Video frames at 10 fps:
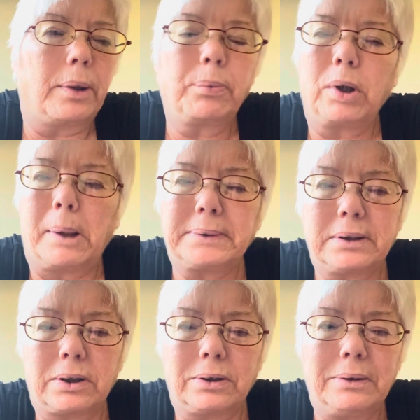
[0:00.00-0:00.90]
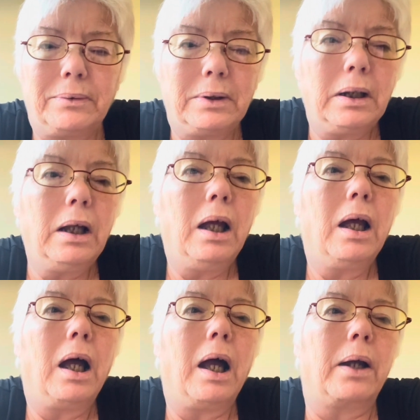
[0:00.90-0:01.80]
the props here,
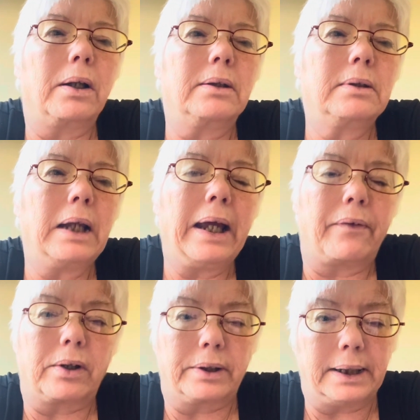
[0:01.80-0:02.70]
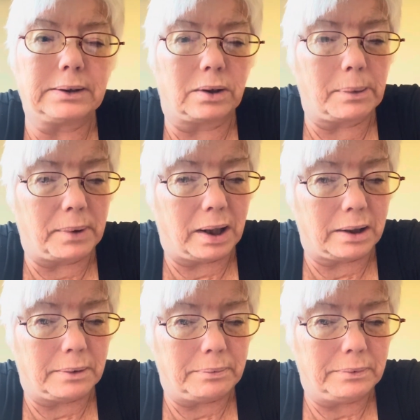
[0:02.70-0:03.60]
I'm going to have the links on the
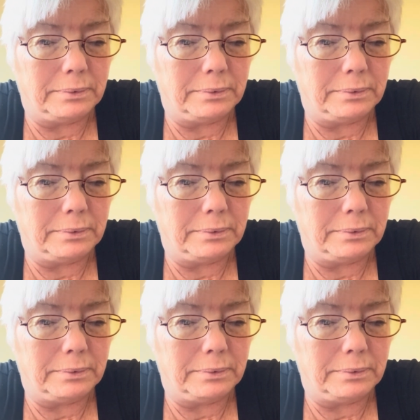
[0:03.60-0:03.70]
bottom.